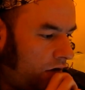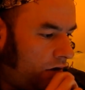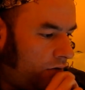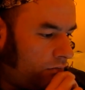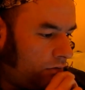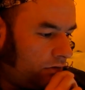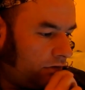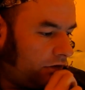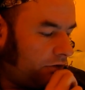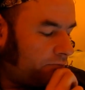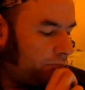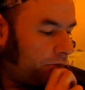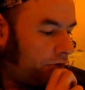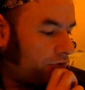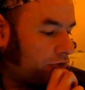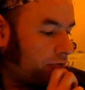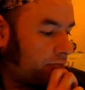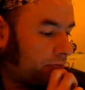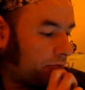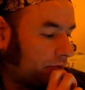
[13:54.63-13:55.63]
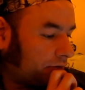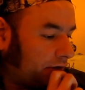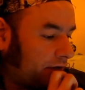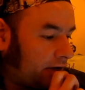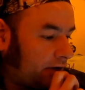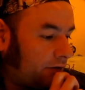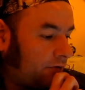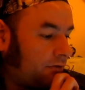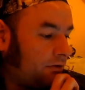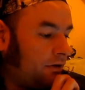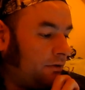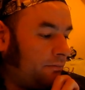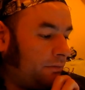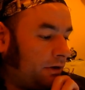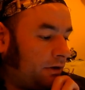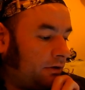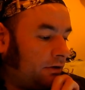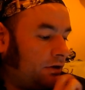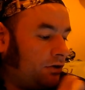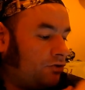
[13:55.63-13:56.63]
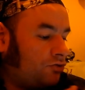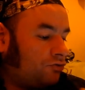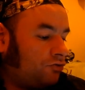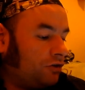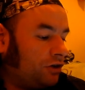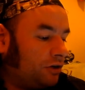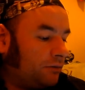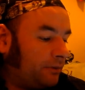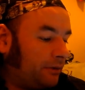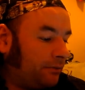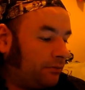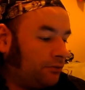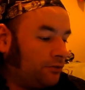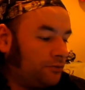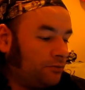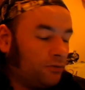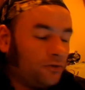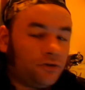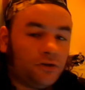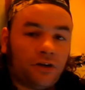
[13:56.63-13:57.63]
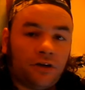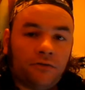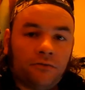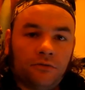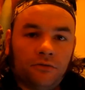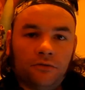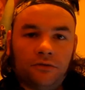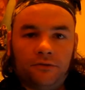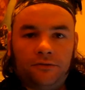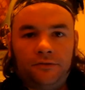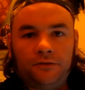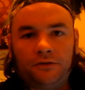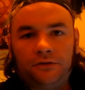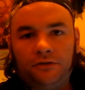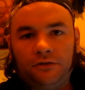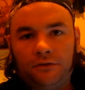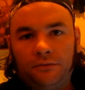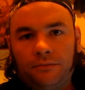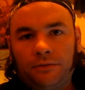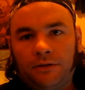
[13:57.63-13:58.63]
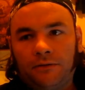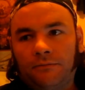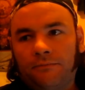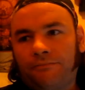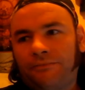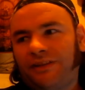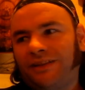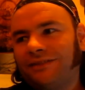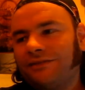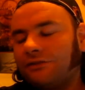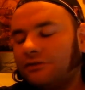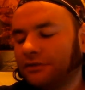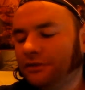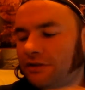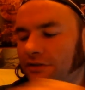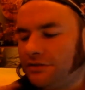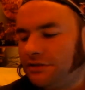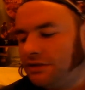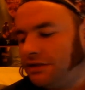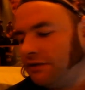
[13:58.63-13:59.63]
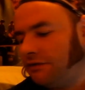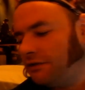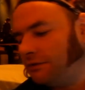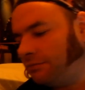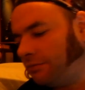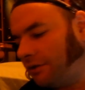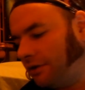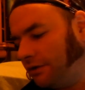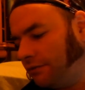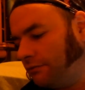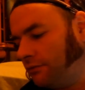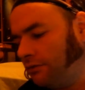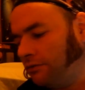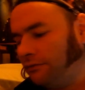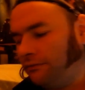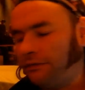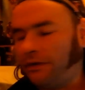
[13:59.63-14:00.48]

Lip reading: Well, it's possible, yeah, it may intrigue people to want to know what all the fuss is about. That doesn't necessarily play in Warren